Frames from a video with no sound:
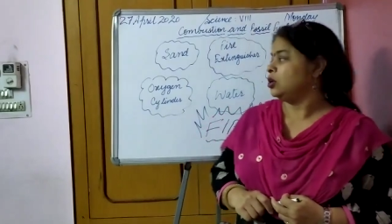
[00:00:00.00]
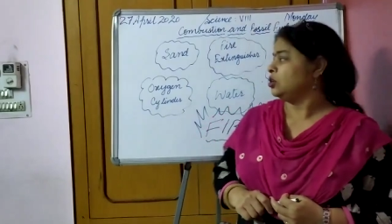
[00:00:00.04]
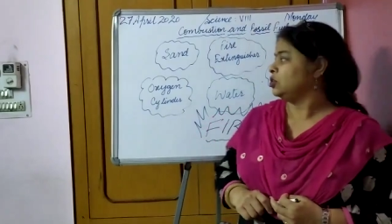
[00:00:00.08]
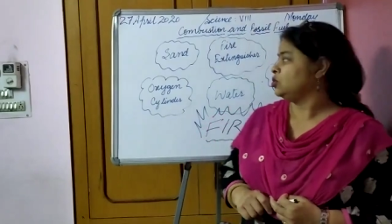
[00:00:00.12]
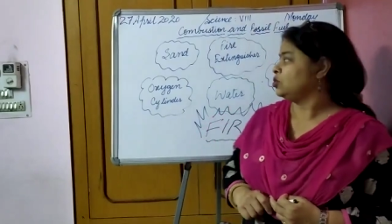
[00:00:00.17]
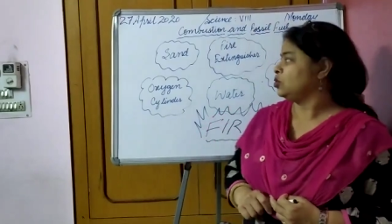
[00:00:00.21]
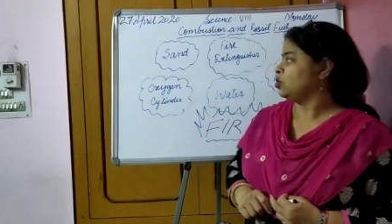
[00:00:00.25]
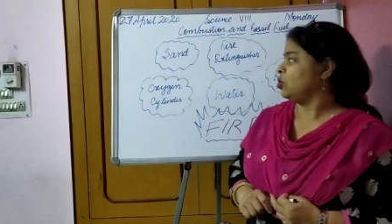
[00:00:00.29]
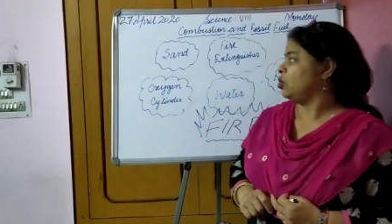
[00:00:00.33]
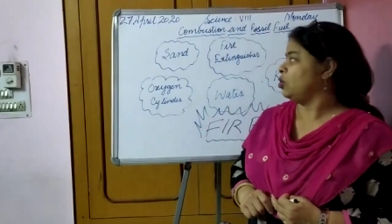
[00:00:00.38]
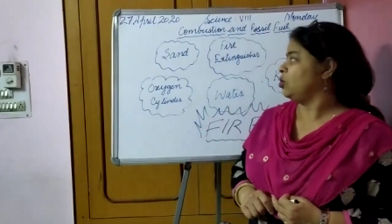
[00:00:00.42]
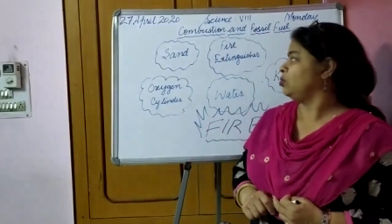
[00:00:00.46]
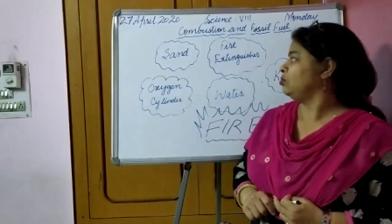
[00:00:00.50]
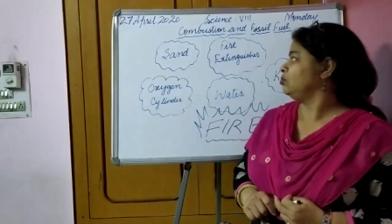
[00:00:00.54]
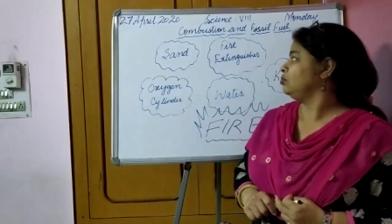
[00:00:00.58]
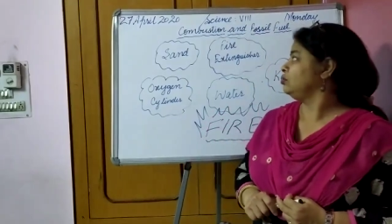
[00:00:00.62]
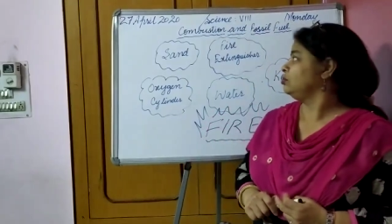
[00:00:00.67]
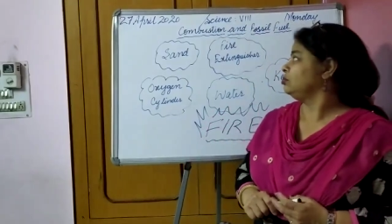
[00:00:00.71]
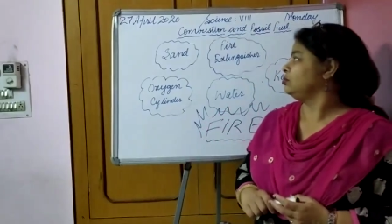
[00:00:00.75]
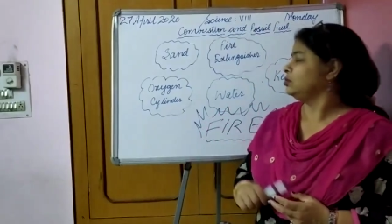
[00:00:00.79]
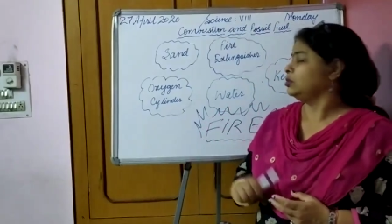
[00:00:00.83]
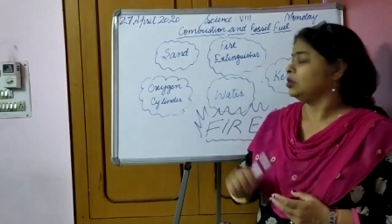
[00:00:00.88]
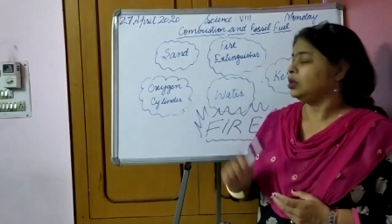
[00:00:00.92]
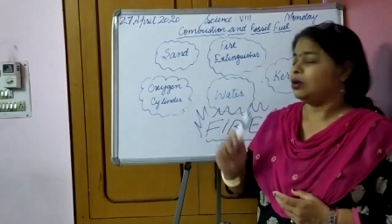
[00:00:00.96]
so
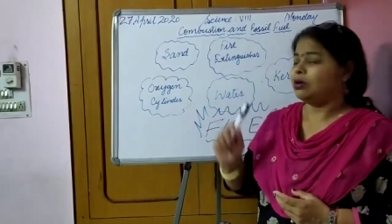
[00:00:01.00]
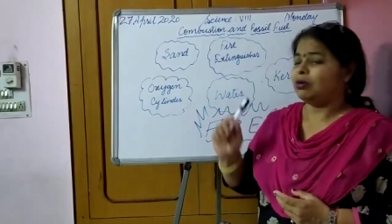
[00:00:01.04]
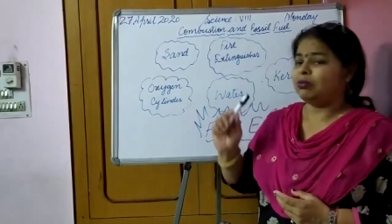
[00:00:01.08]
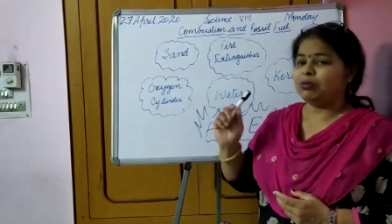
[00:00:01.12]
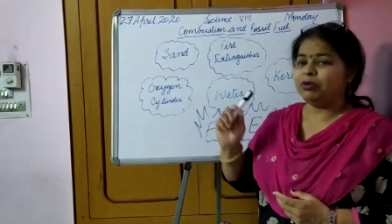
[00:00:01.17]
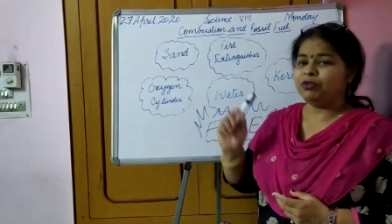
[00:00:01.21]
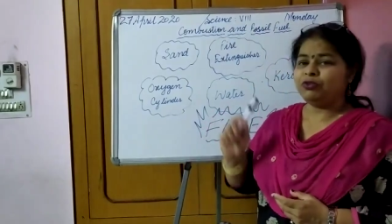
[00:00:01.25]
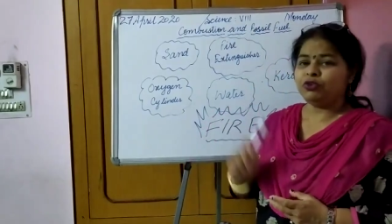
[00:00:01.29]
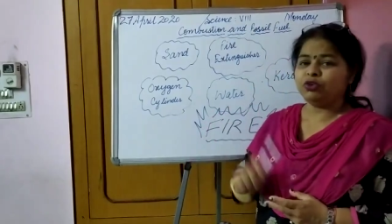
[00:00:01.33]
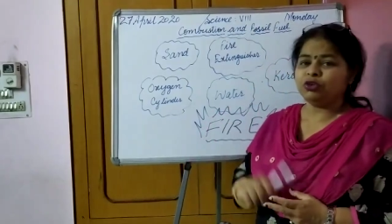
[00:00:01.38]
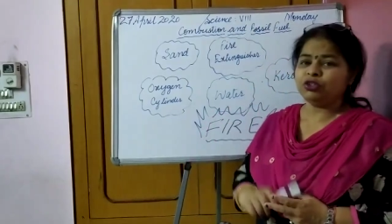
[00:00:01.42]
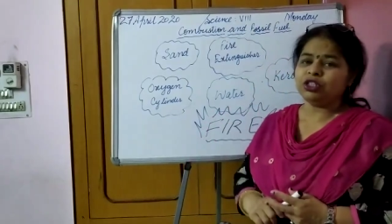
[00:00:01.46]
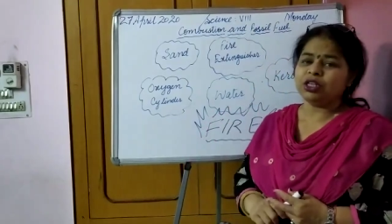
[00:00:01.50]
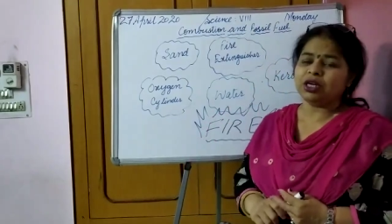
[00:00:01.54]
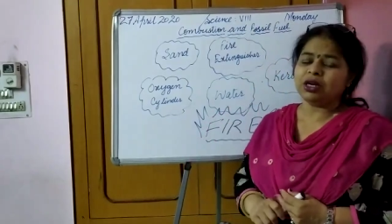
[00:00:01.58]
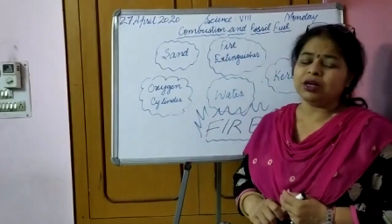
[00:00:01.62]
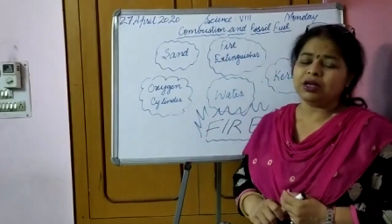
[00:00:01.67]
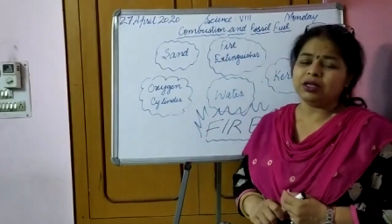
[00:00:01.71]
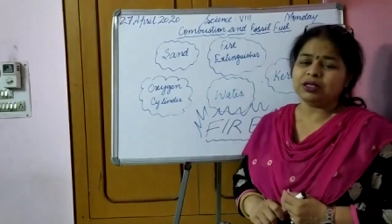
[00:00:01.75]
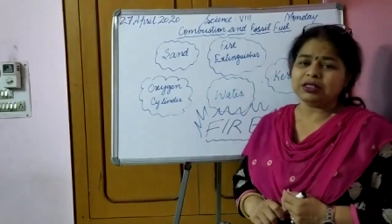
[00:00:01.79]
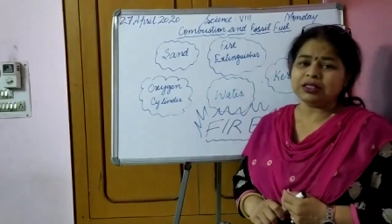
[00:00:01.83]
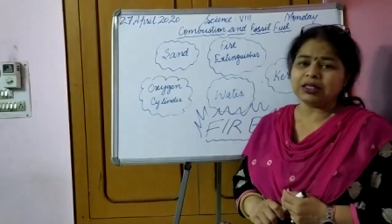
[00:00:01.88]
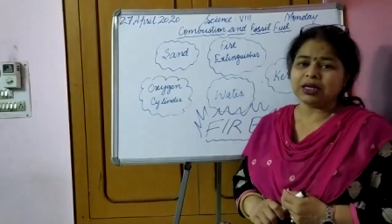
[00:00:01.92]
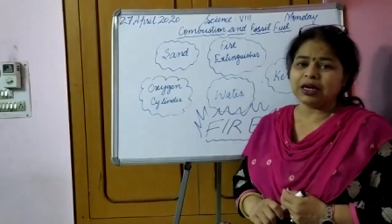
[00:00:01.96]
before
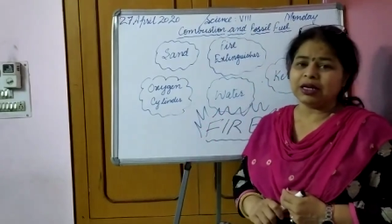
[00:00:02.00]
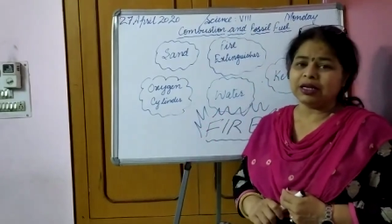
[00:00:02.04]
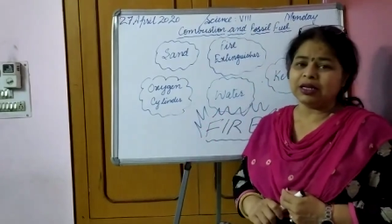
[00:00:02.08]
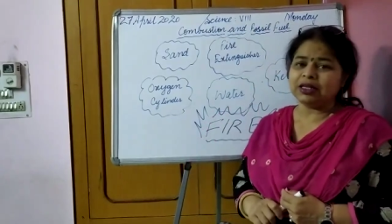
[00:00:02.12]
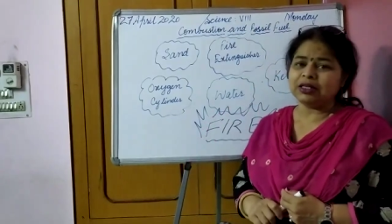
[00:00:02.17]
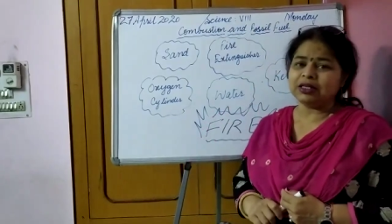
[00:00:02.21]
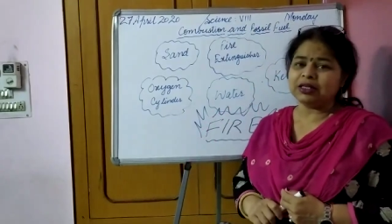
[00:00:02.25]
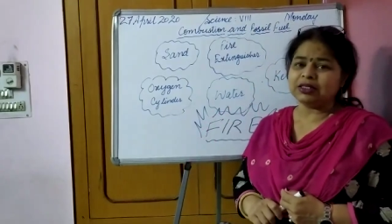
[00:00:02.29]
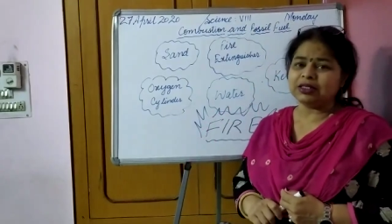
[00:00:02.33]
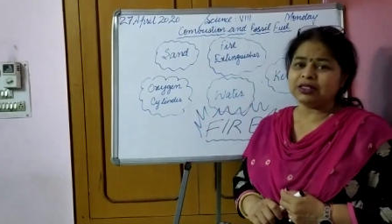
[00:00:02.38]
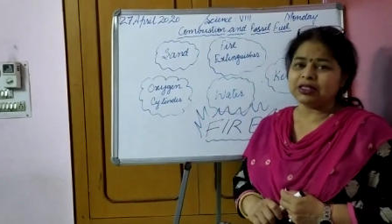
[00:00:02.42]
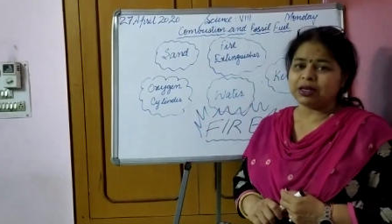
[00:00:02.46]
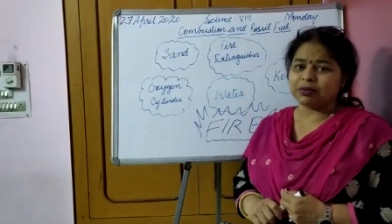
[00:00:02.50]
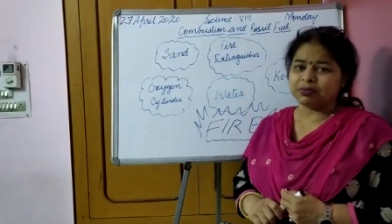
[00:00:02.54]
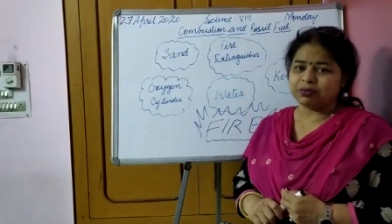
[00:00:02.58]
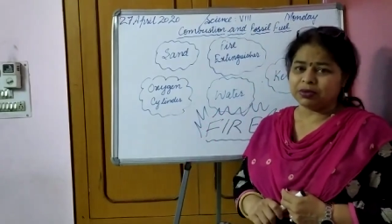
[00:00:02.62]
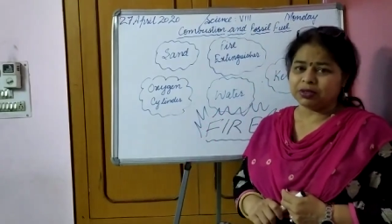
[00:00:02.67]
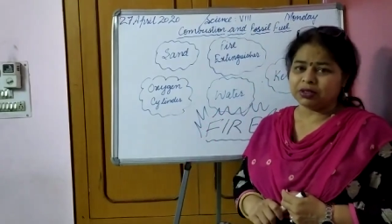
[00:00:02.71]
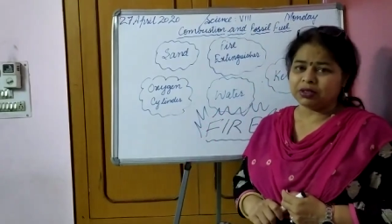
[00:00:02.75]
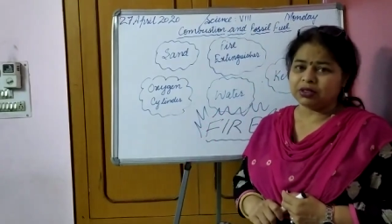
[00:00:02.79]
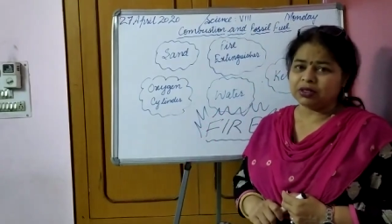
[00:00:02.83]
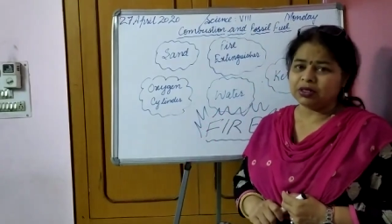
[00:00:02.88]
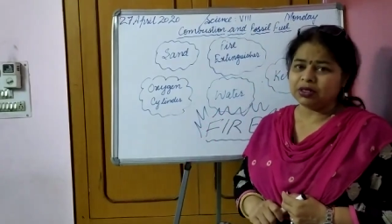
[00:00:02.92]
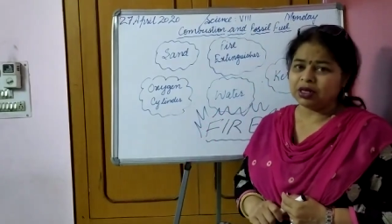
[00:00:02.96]
starting this
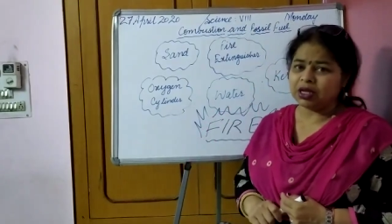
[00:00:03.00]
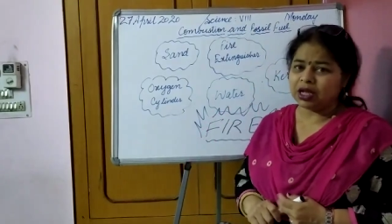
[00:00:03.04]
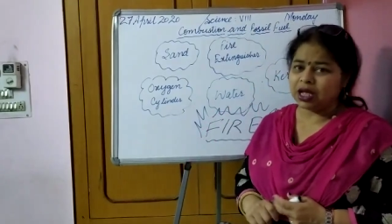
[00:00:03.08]
chapter,